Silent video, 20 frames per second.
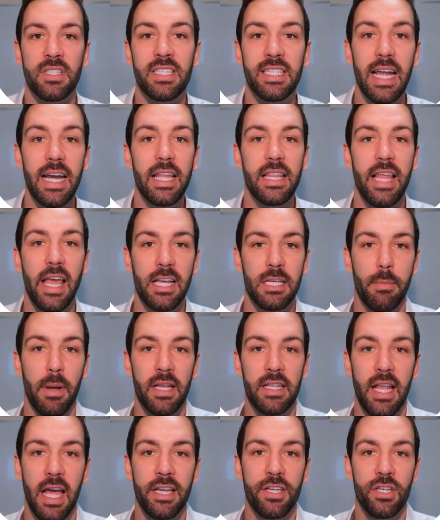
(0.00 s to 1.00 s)
Setting the
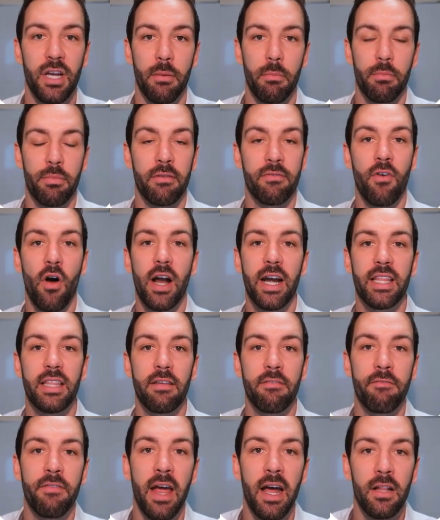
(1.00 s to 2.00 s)
expectation up, providing
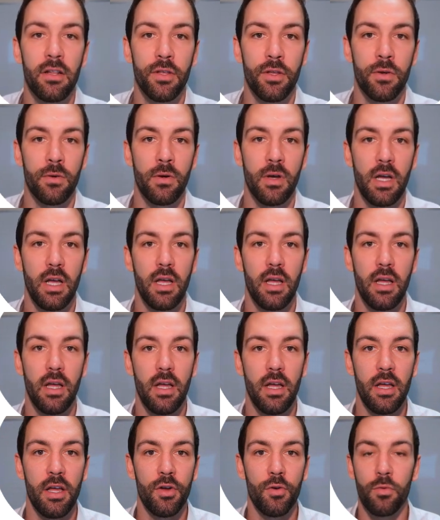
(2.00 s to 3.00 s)
the value,
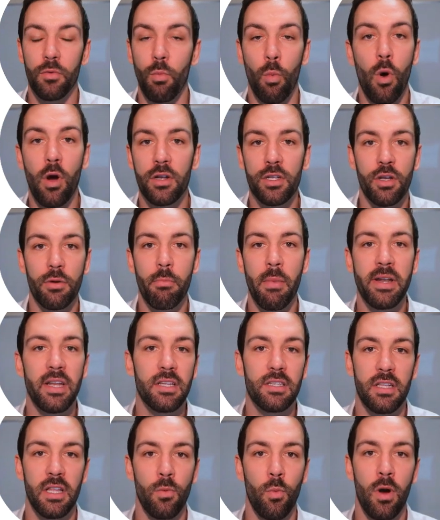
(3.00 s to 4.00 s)
worked
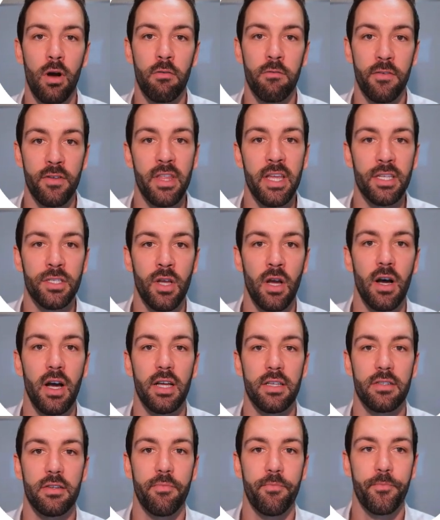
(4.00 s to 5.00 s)
tremendously well for these
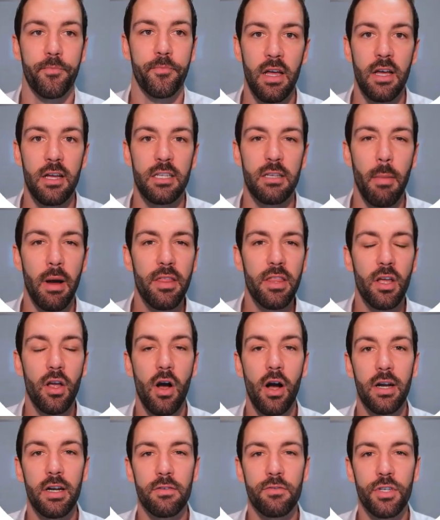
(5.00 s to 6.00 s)
guys. Some other
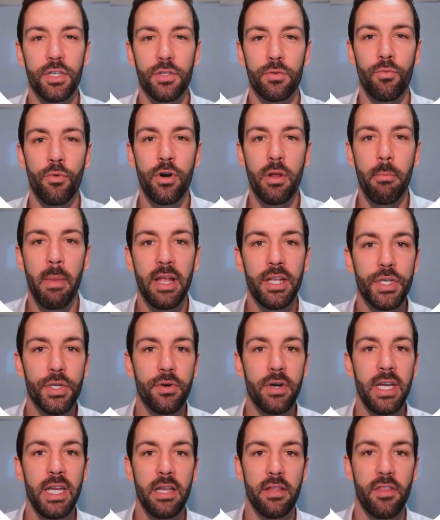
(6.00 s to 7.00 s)
kind of just
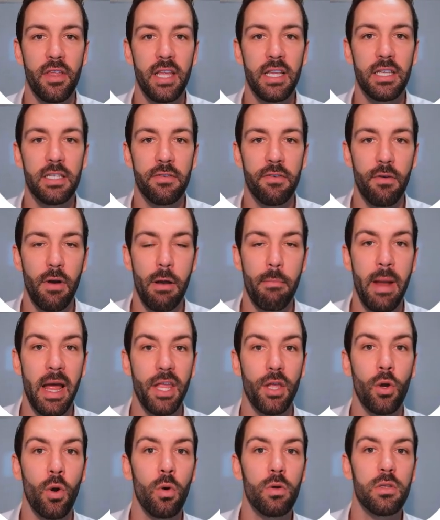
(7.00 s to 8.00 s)
rudimentary things
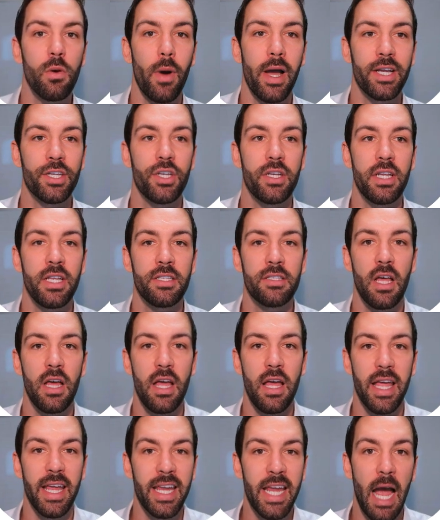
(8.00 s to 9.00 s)
about your call to action is
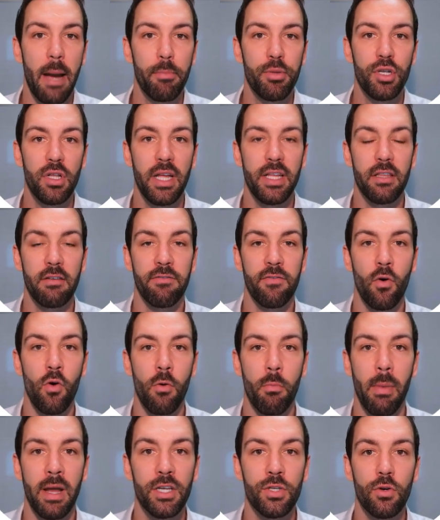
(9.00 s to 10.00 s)
encapsulate the
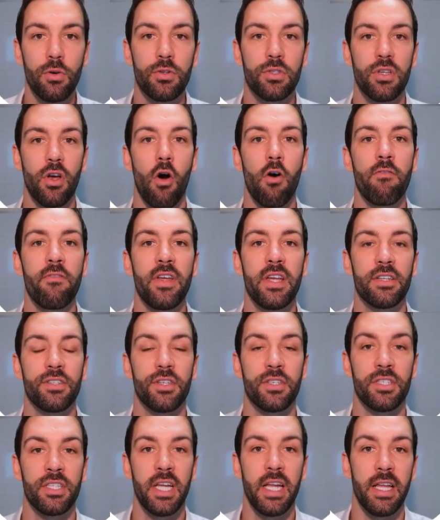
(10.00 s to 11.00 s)
form. Make sure it's obvious
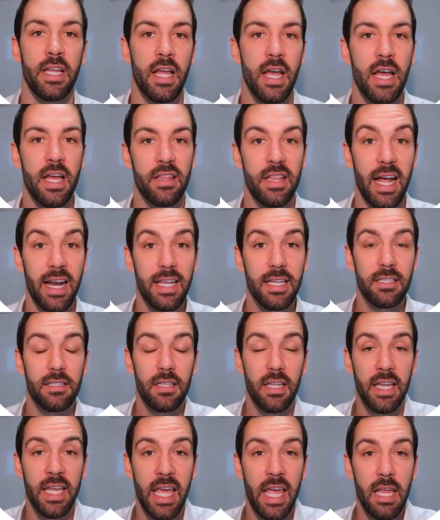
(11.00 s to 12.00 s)
to see. That
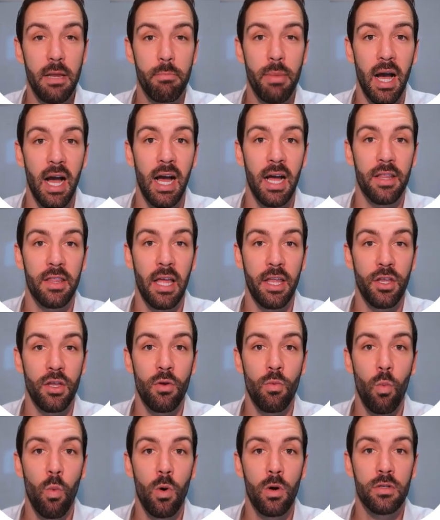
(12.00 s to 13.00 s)
is the key part that
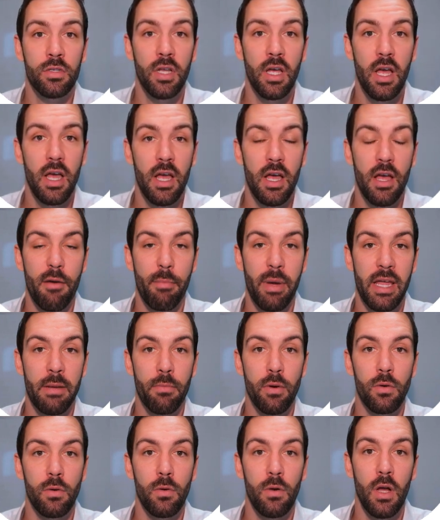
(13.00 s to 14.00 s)
you want
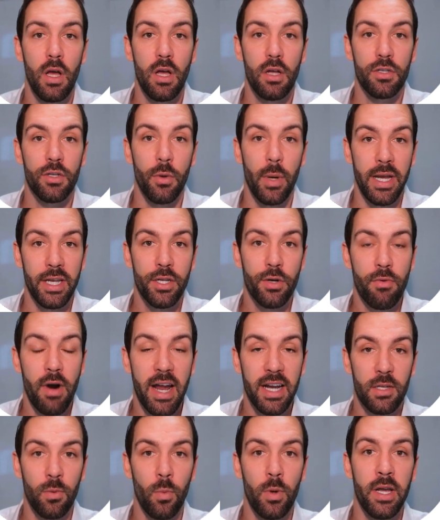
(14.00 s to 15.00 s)
people to
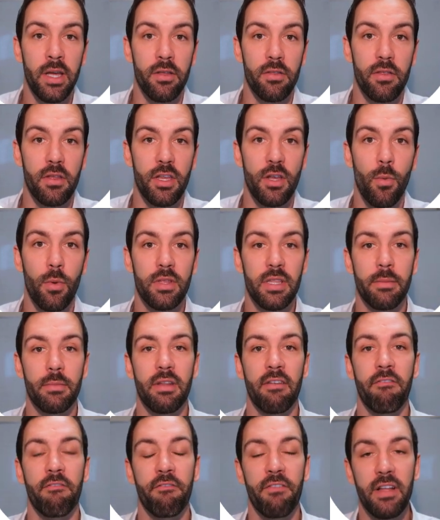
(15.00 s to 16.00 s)
interact with. You want them
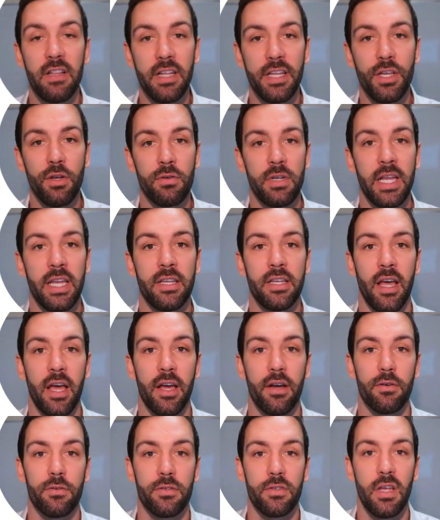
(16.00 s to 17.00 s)
to fill in your
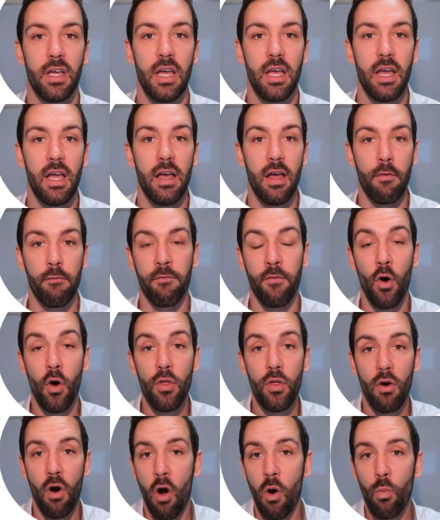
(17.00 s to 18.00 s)
details.
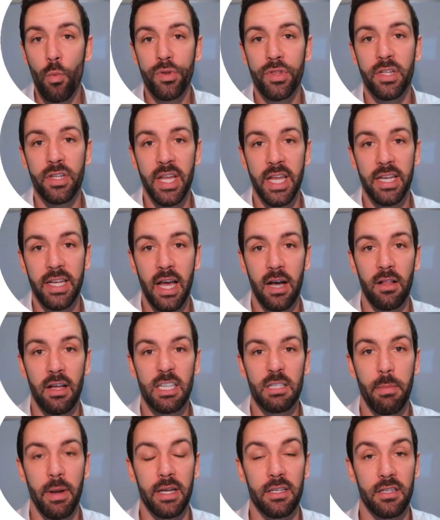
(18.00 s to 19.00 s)
Further on with the detail
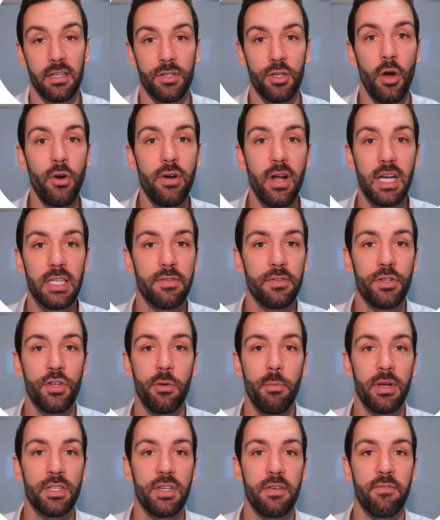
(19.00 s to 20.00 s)
aspect, don't ask for
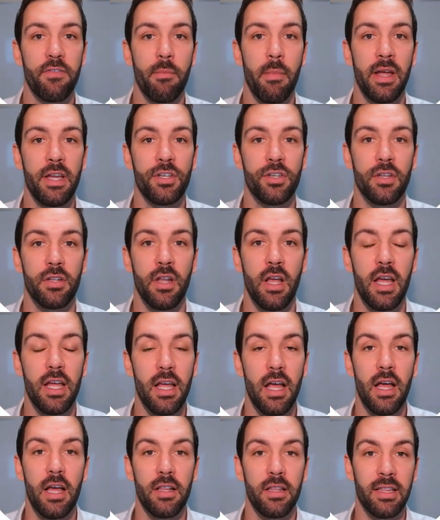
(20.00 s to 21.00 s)
too much information.
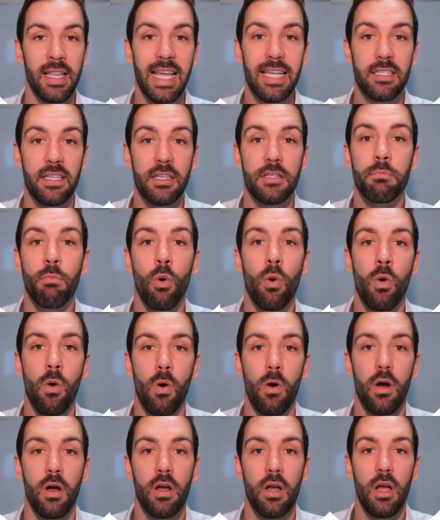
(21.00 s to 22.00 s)
Less is
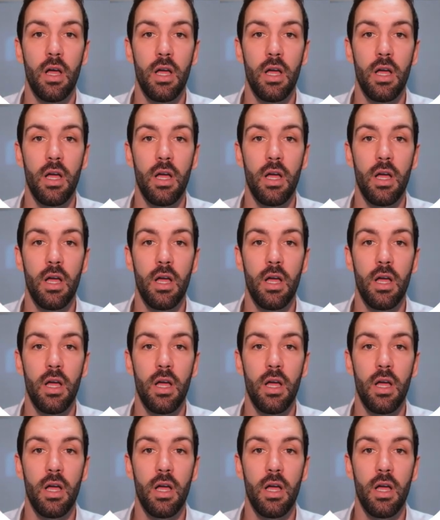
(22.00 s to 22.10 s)
more.